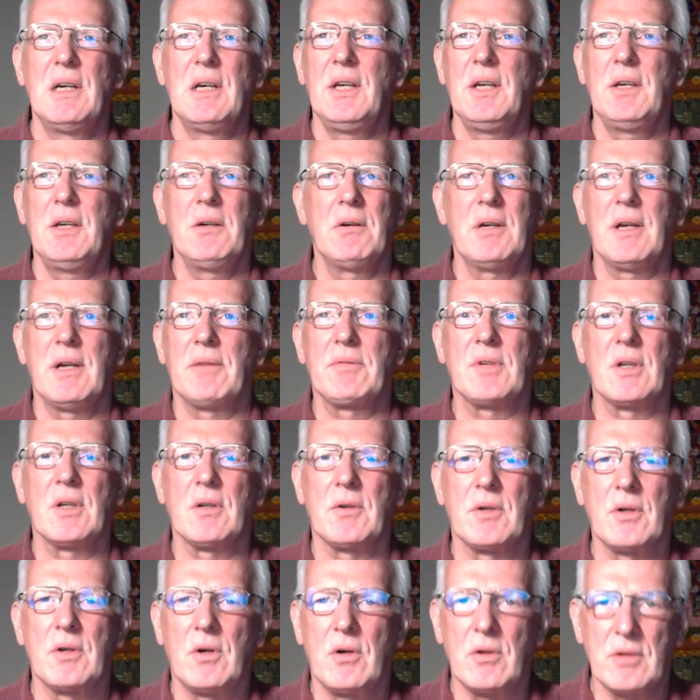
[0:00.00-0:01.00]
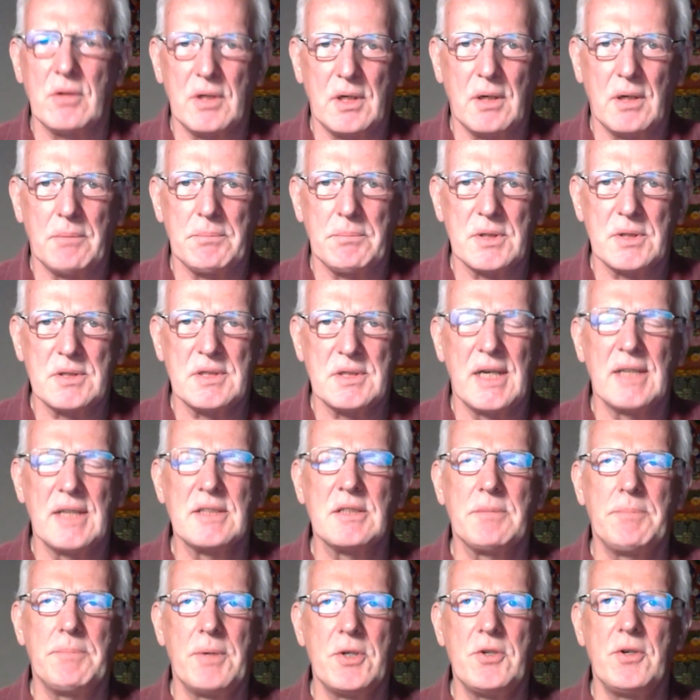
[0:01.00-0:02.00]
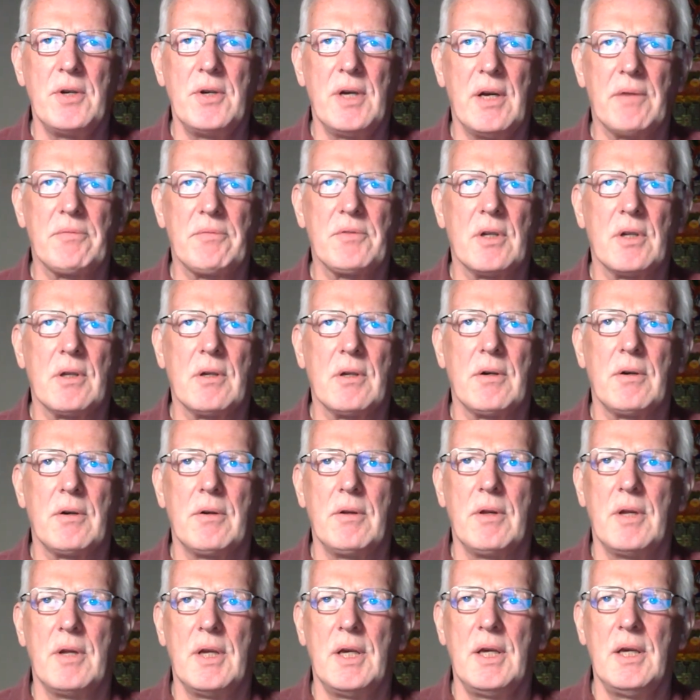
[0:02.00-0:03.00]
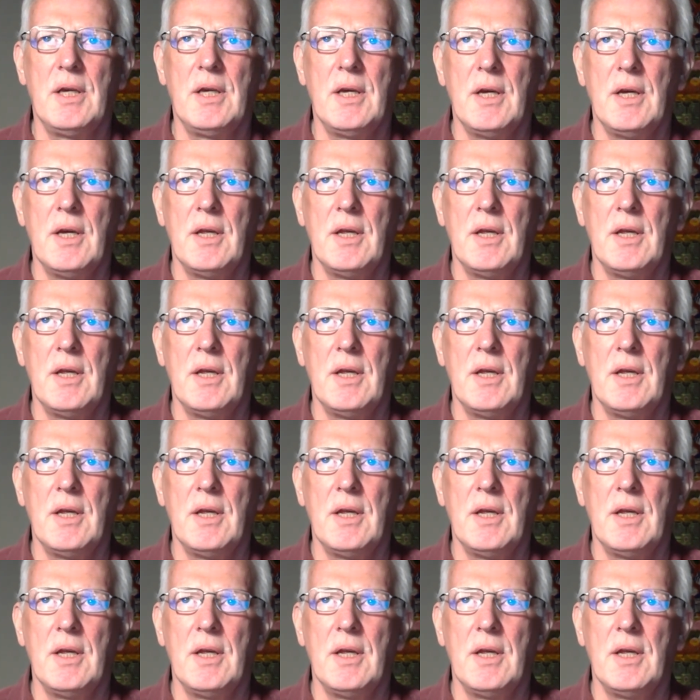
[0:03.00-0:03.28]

You don't have to learn all the number sets, but you have to learn the